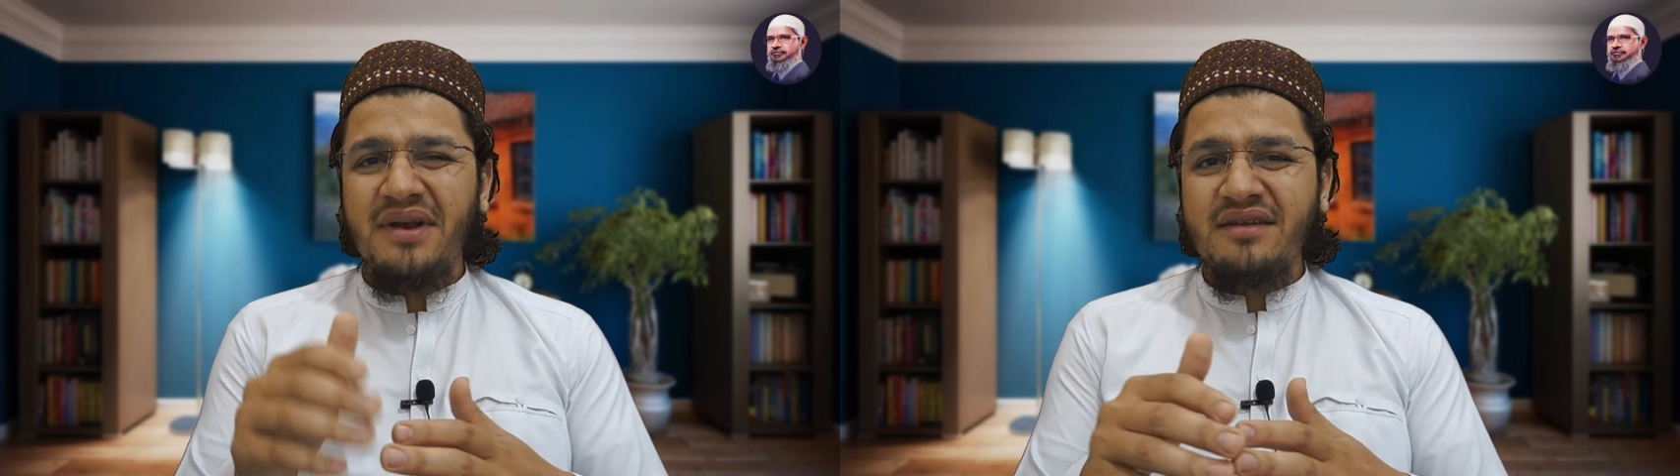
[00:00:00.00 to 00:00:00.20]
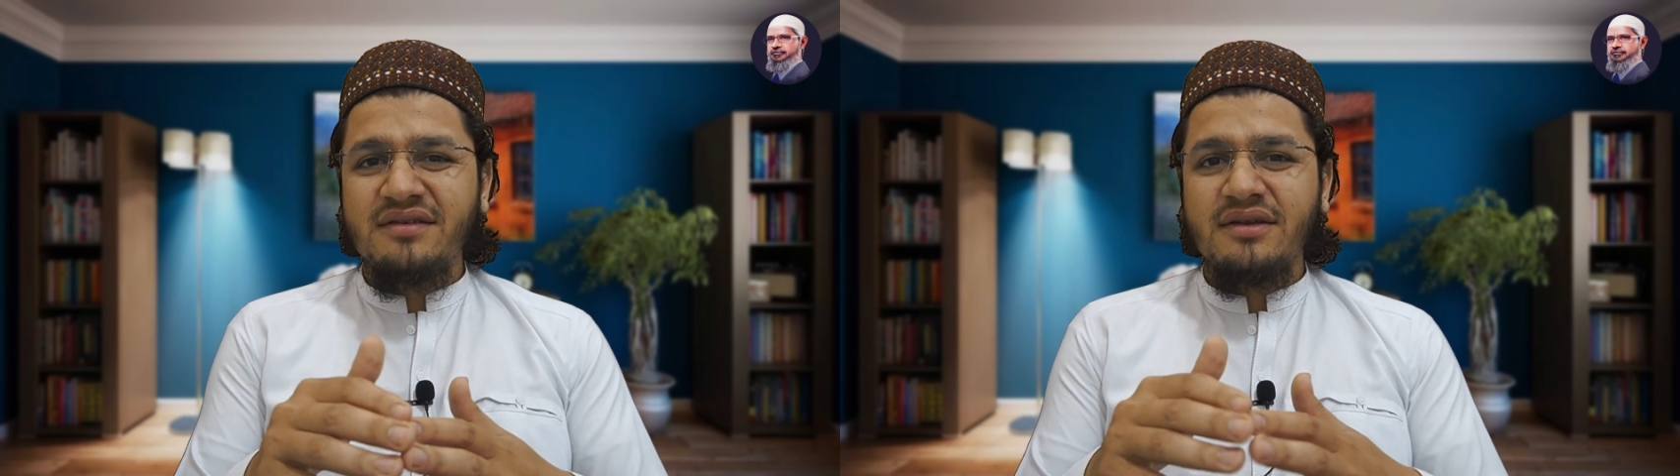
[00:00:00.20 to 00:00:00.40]

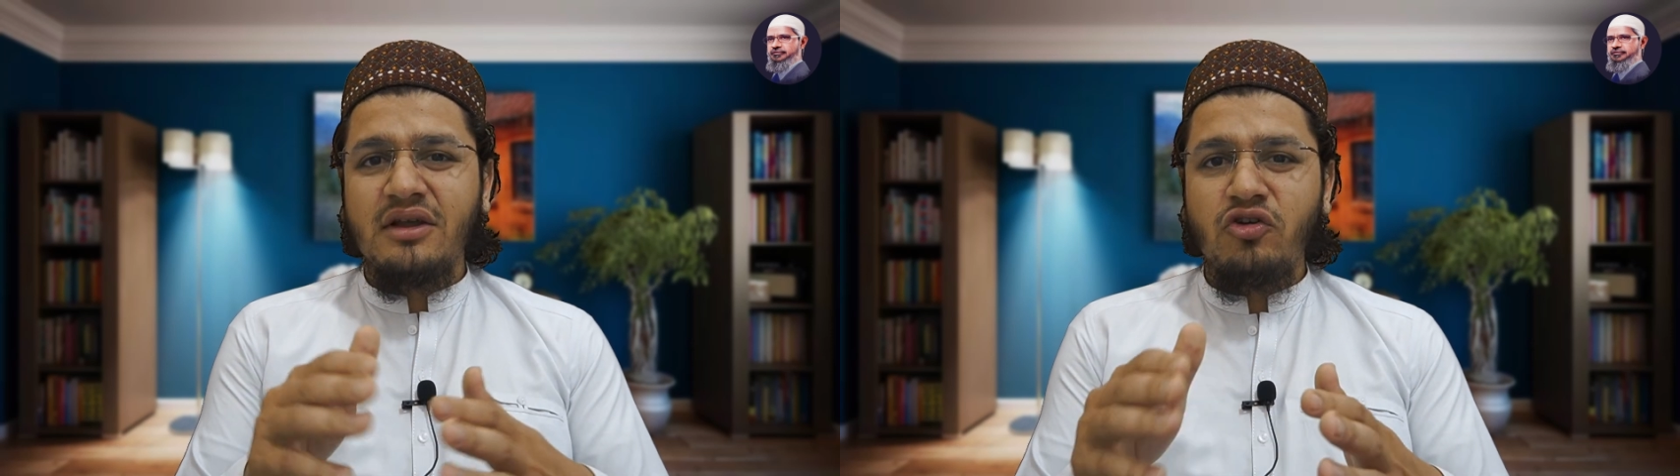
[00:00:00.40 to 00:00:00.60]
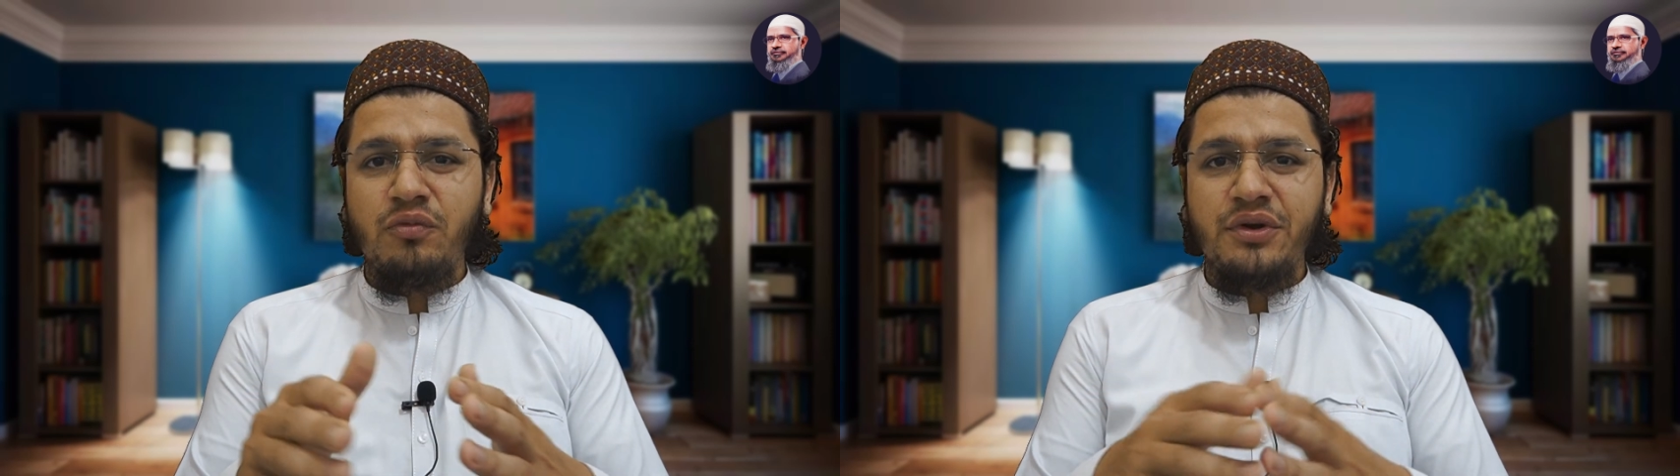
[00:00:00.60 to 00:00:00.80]
plus
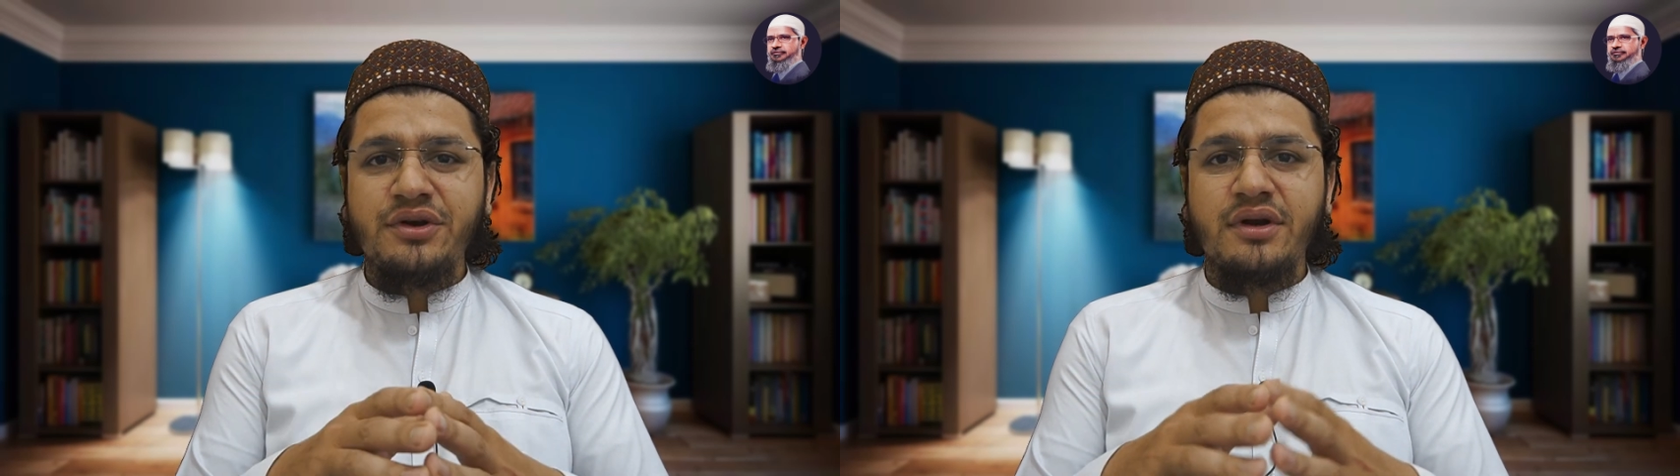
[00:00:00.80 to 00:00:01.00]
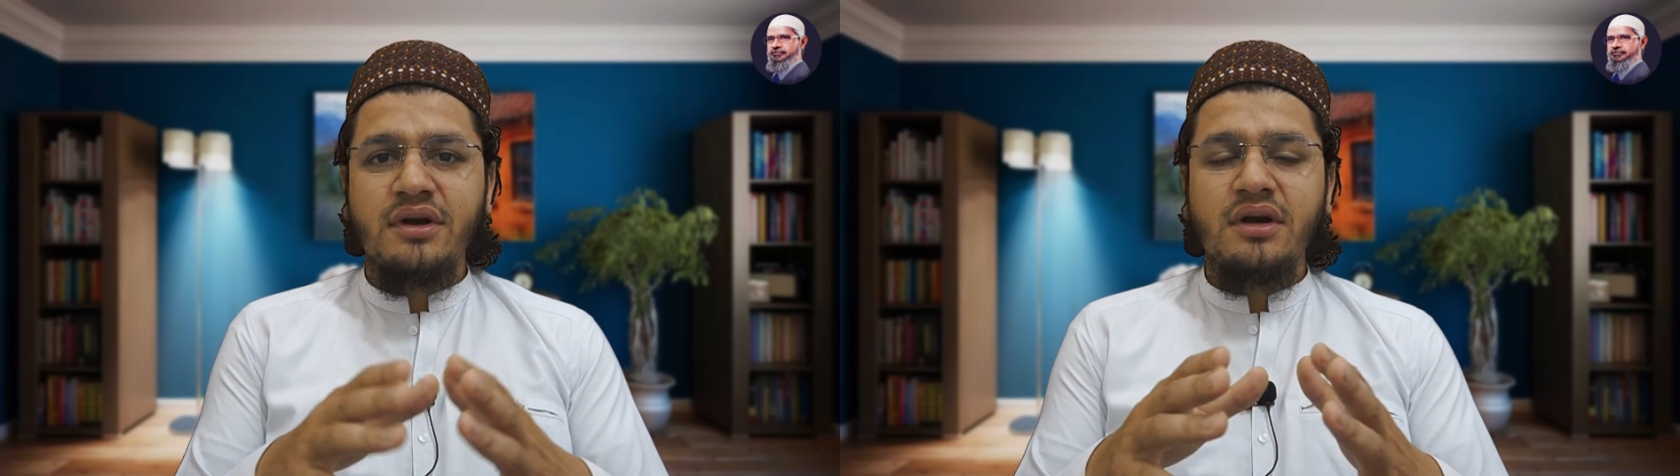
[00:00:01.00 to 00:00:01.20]

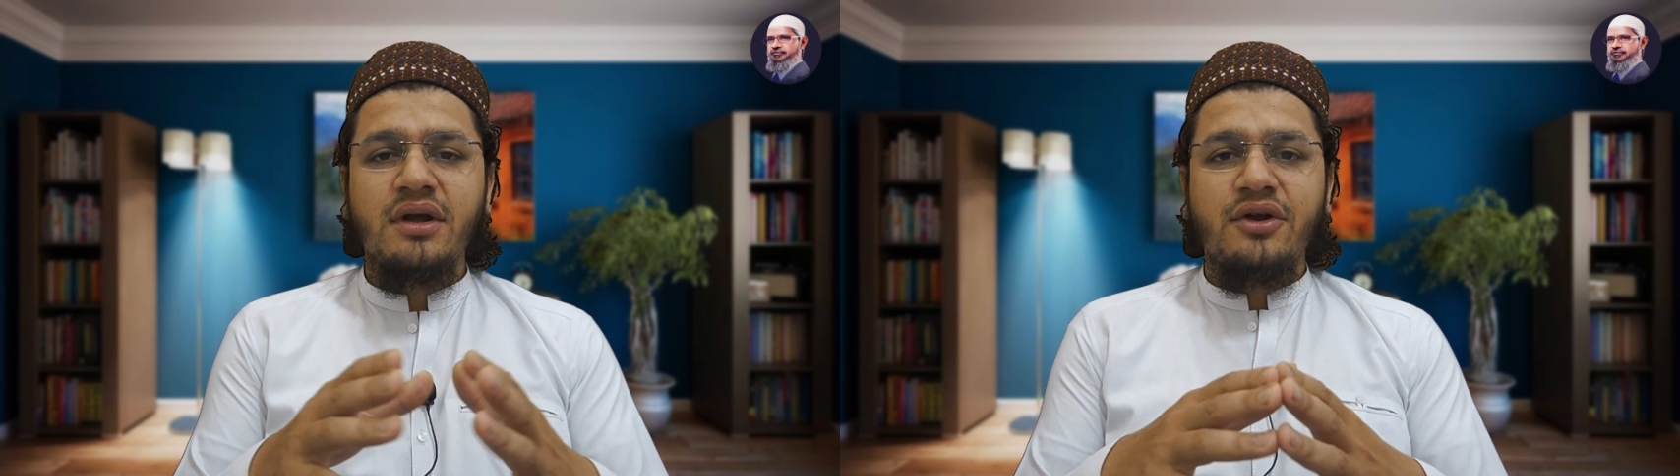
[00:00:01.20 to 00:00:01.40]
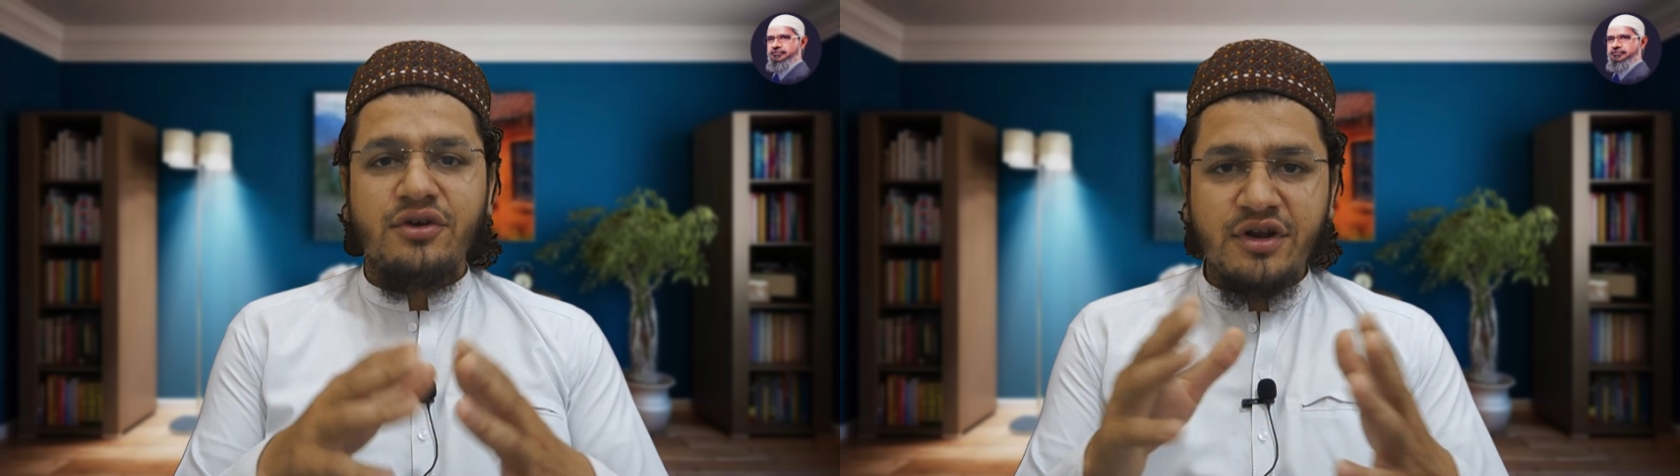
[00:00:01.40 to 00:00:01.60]
kilometer
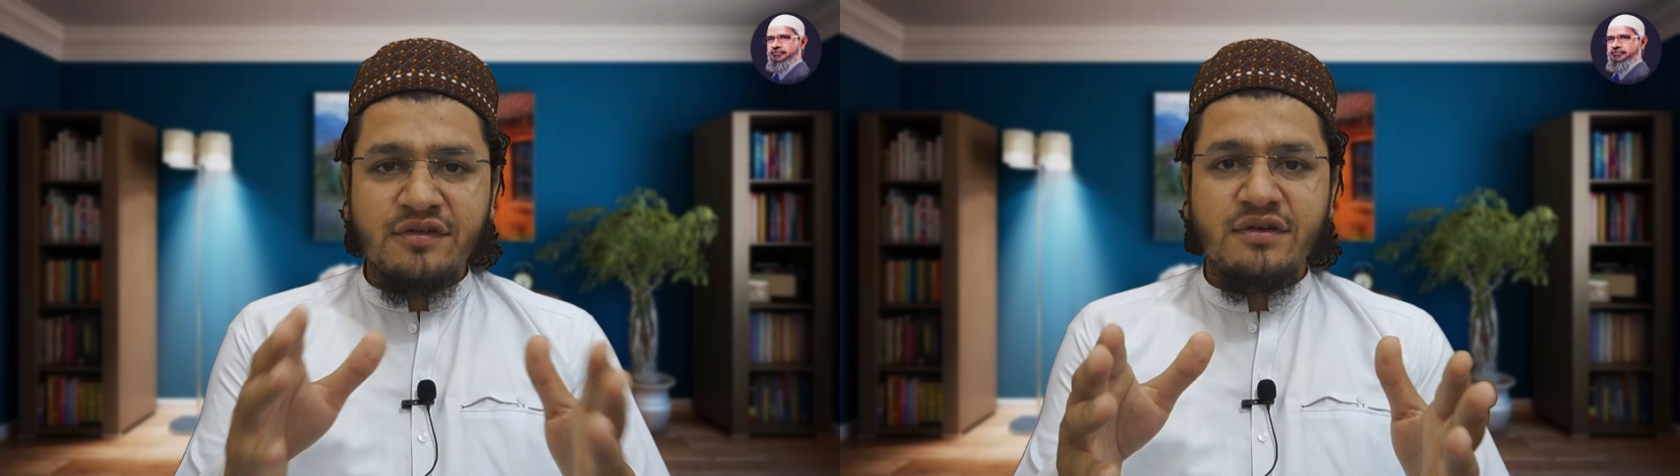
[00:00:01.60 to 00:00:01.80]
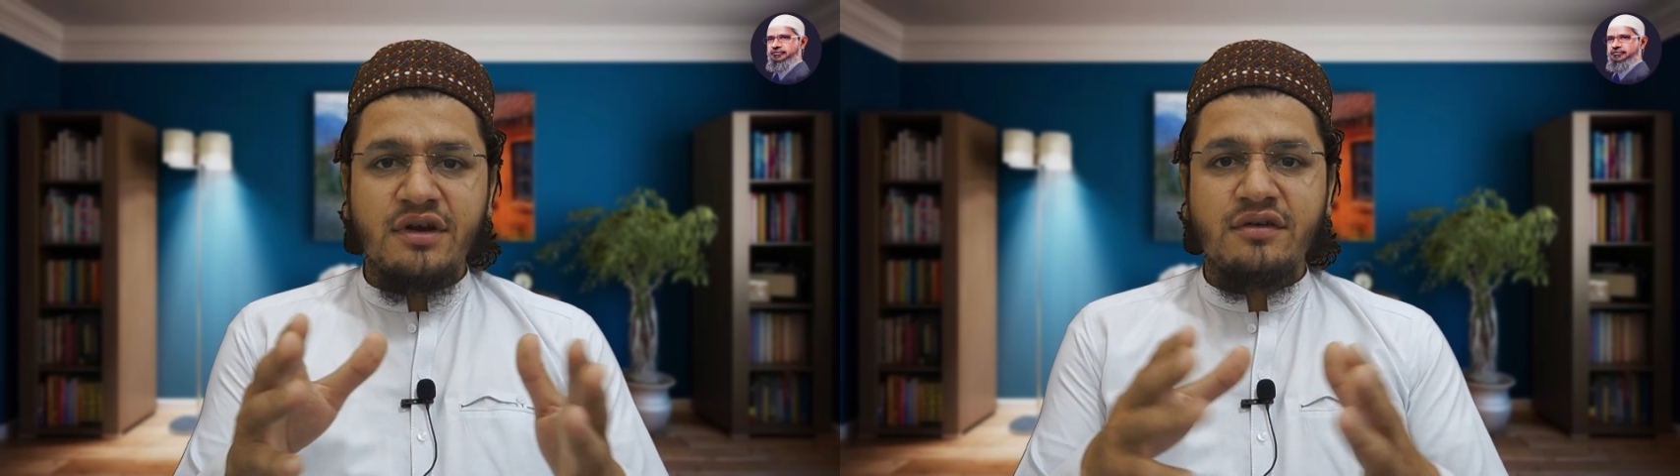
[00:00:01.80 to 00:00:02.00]

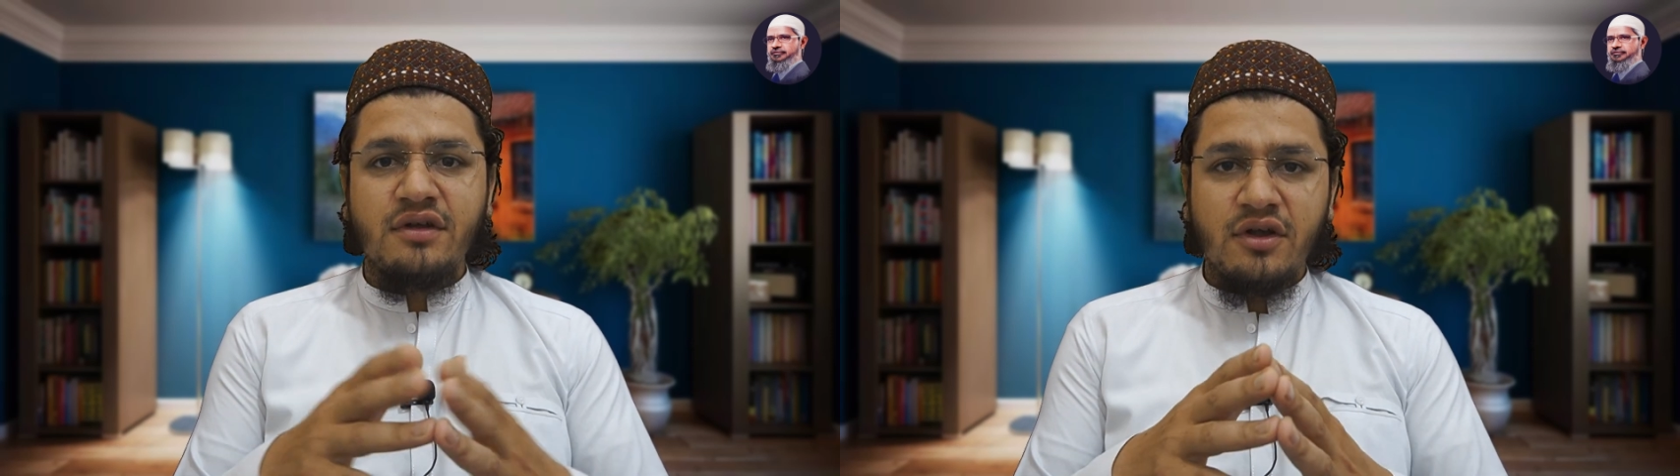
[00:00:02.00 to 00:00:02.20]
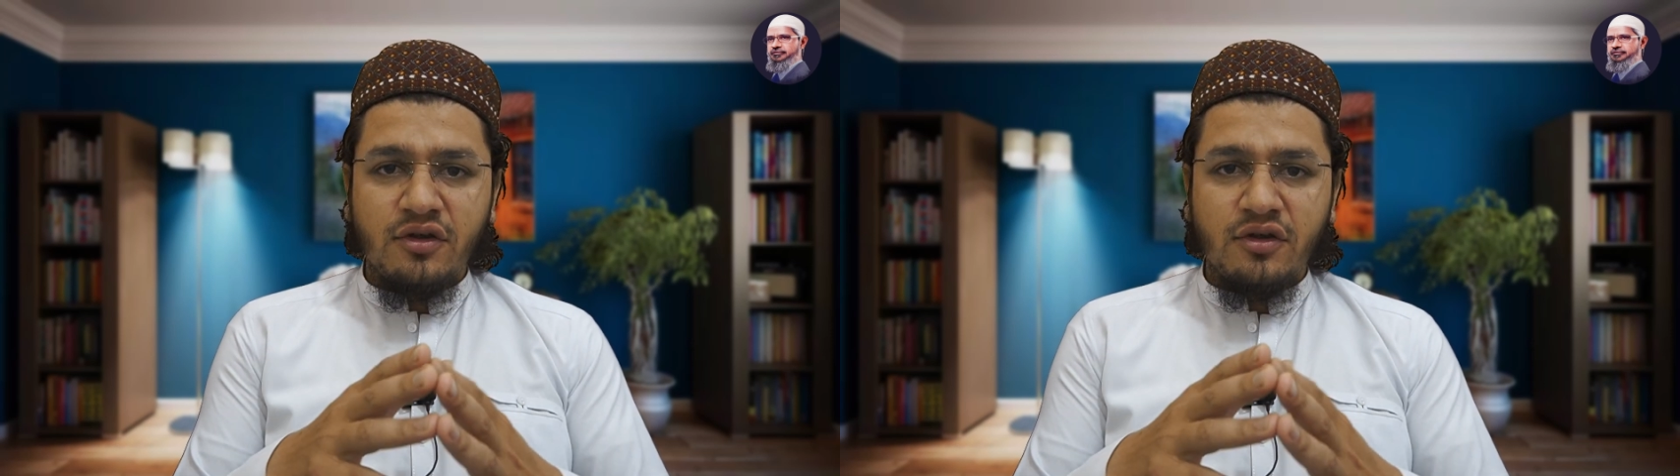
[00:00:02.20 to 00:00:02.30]
distance.